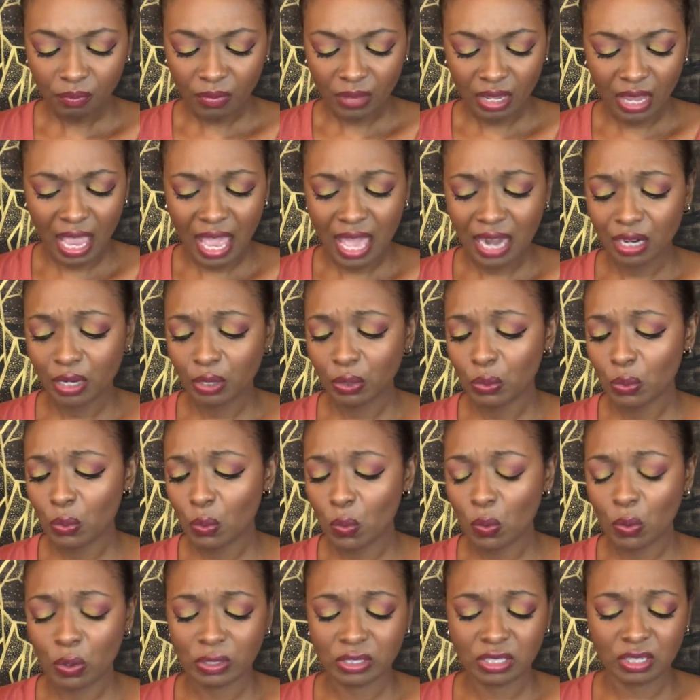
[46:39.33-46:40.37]
add a little
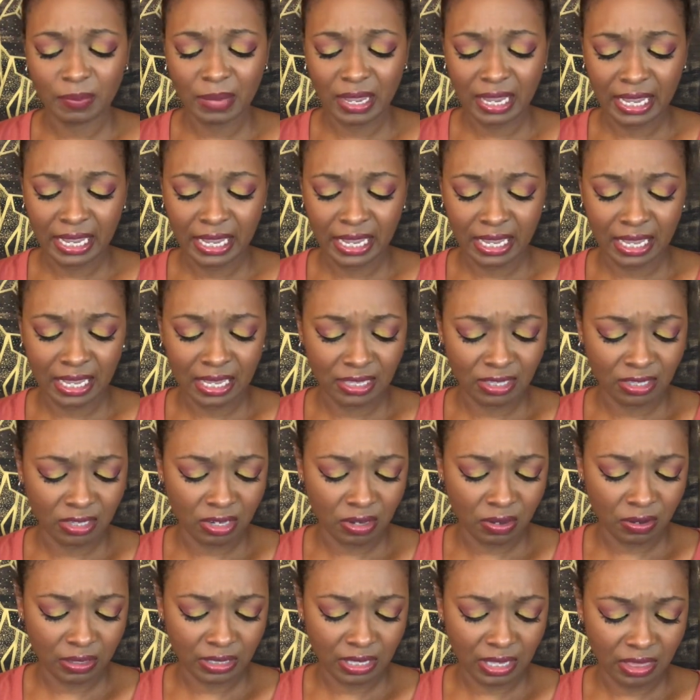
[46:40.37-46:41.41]
oil to my hands,
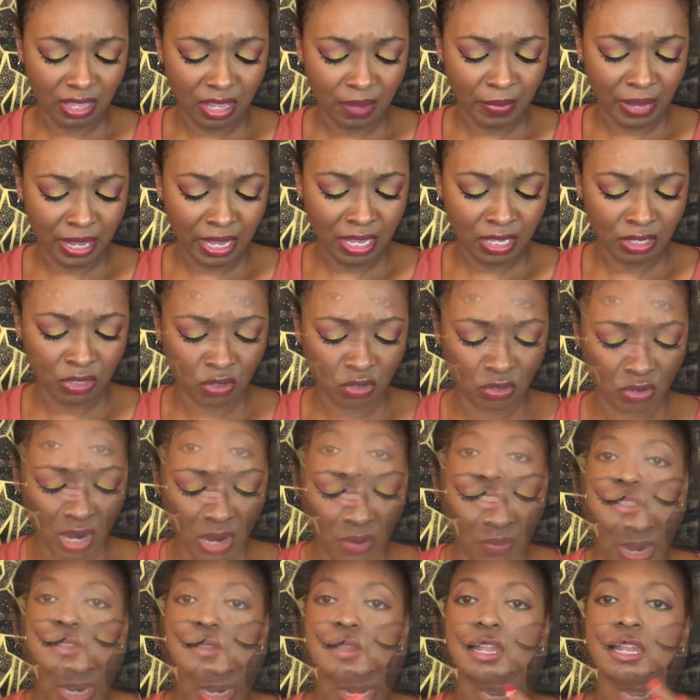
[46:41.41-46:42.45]
because I think my hands are dry
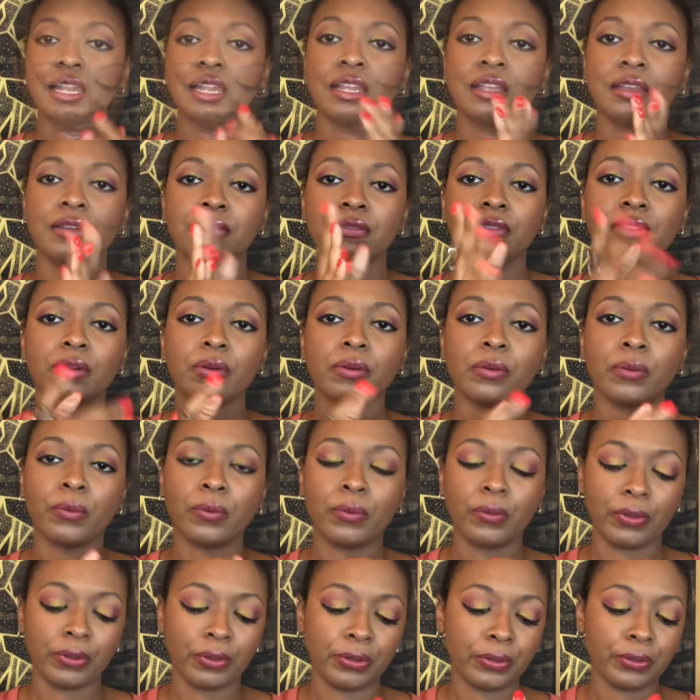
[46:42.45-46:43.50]
right now. I love their
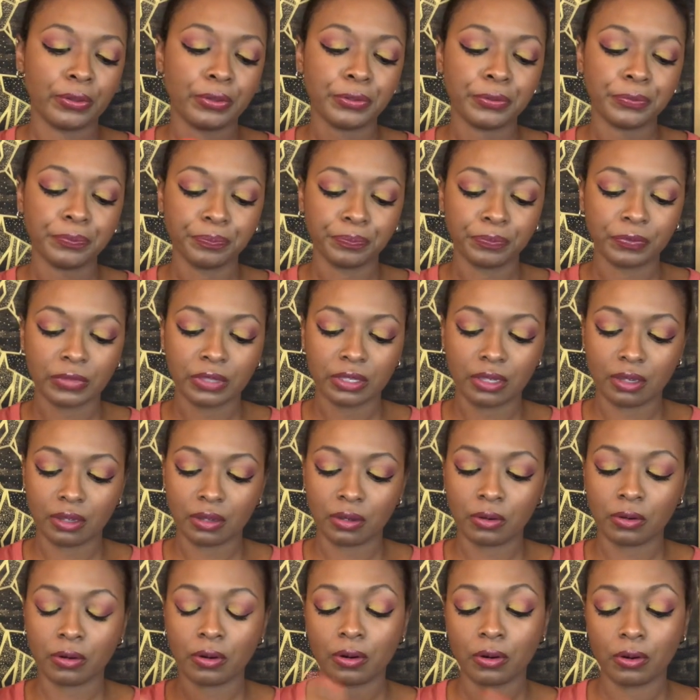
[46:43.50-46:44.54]
oil,
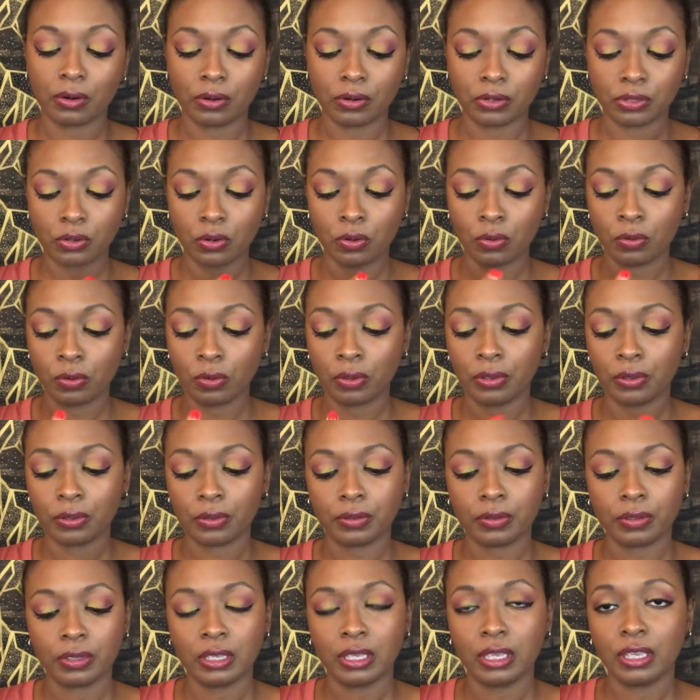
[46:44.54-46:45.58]
or her
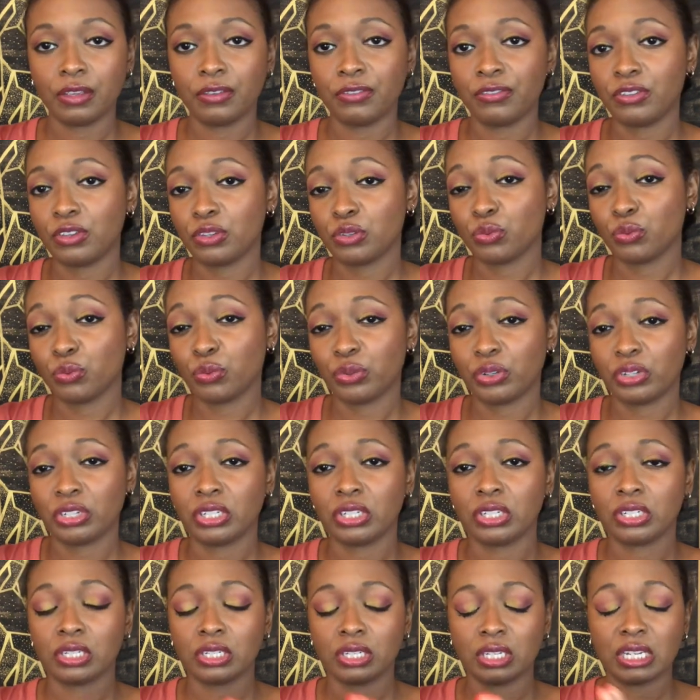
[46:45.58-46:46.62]
oil. Feels really
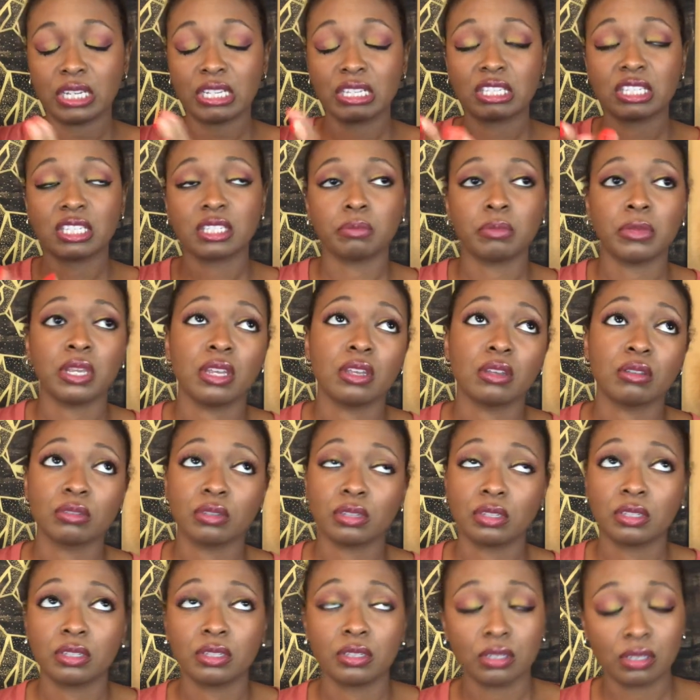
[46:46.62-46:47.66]
good. It smells
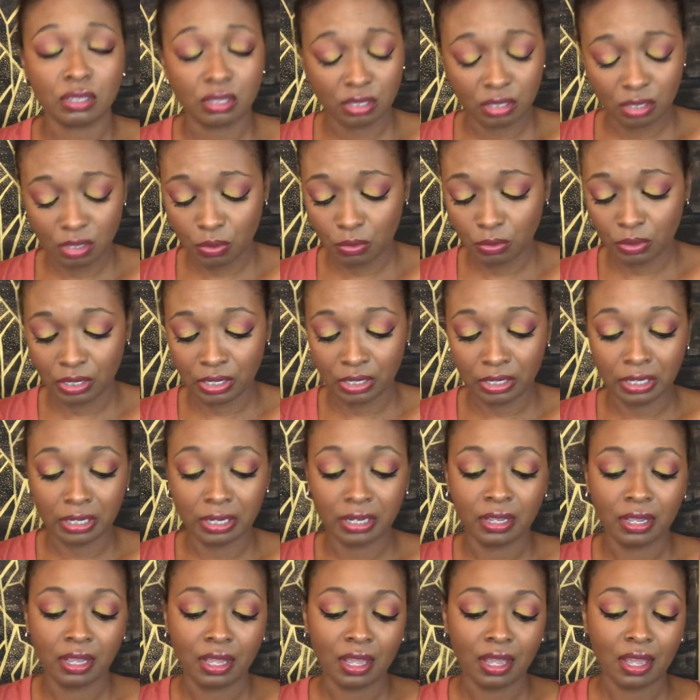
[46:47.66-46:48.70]
so good.
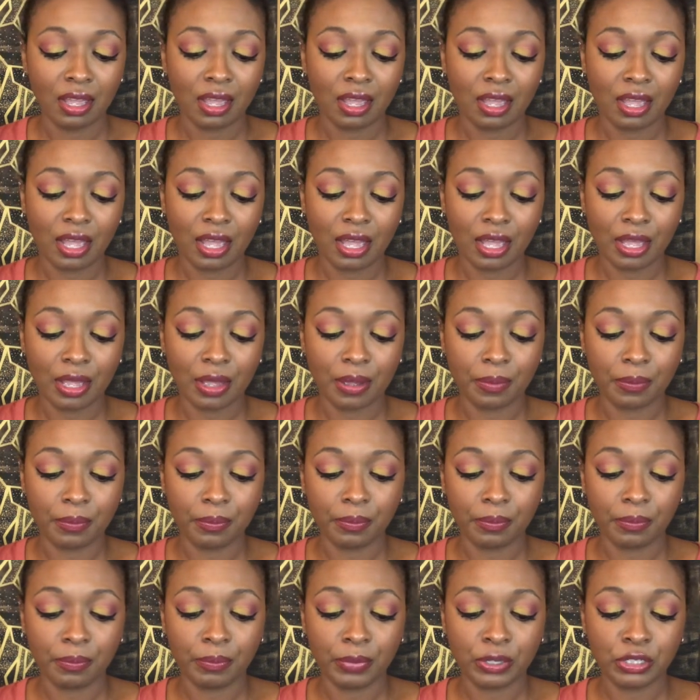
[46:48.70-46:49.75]

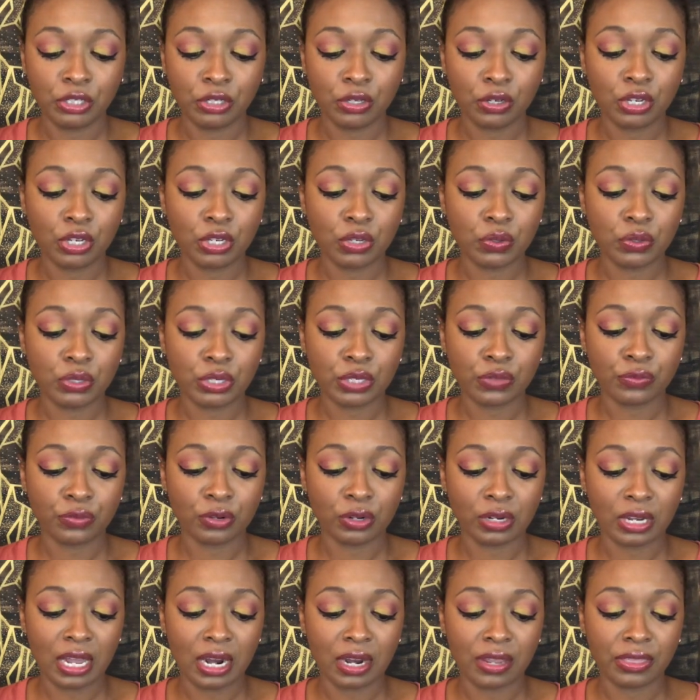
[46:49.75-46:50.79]
But you could use this for
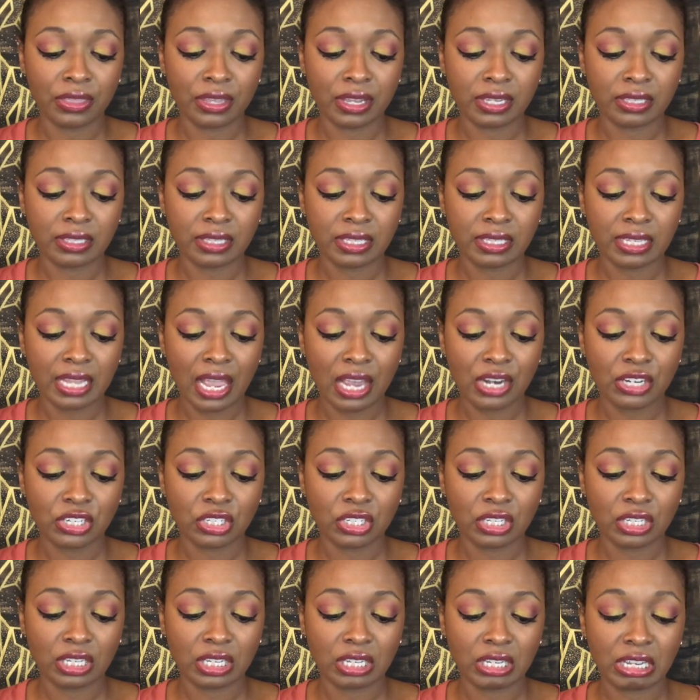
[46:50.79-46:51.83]
a lot of things. This
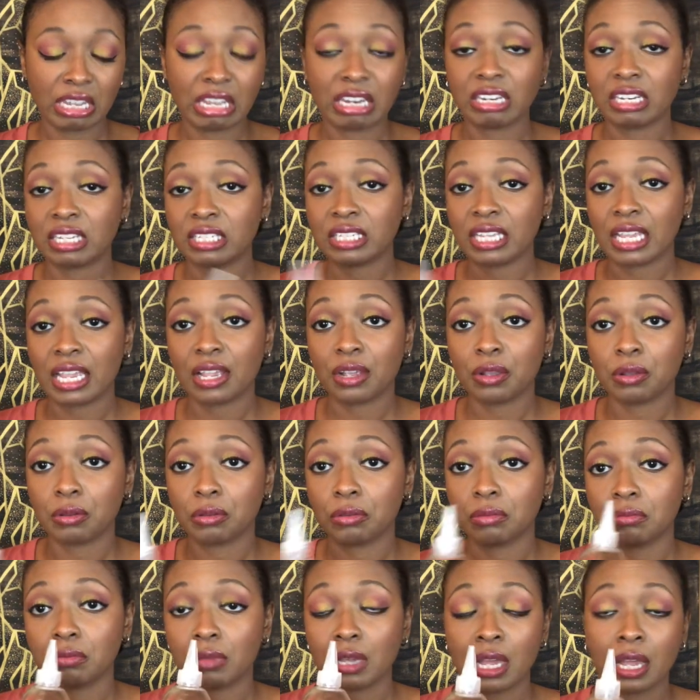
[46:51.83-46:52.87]
actually can
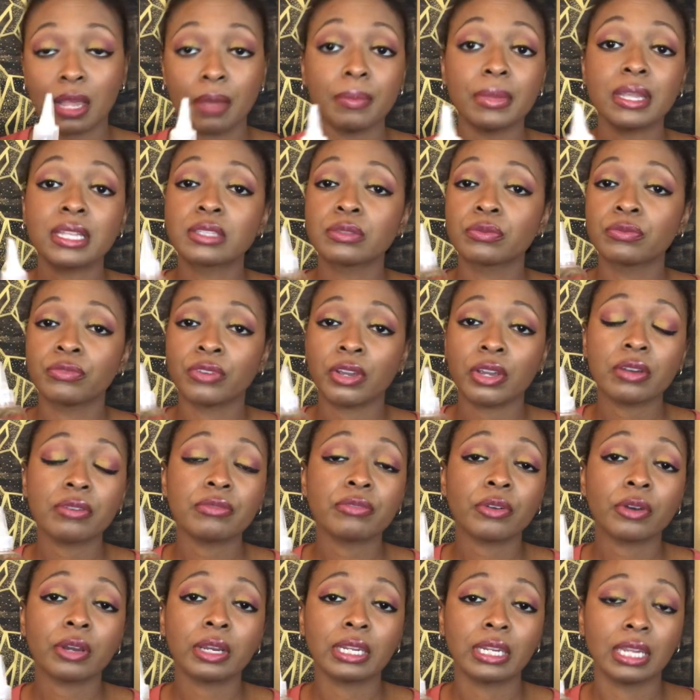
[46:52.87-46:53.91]
detangle. It's very,
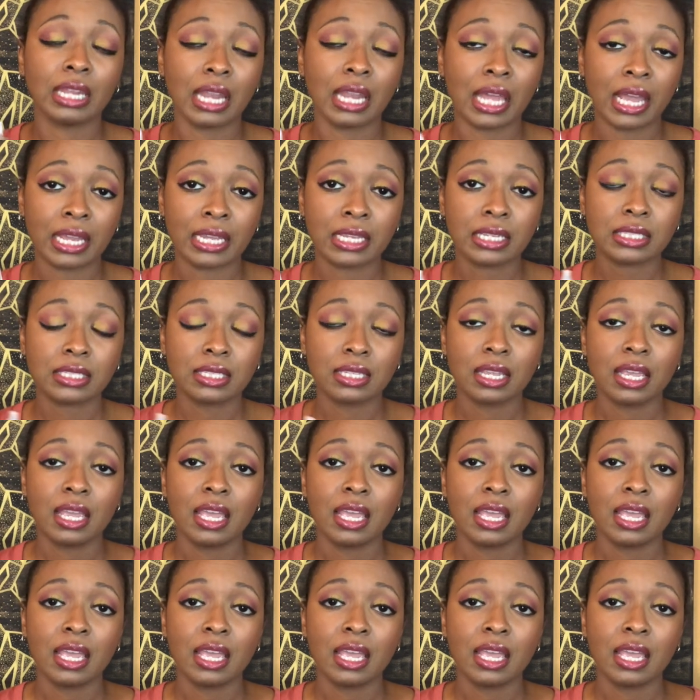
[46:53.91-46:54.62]
very light.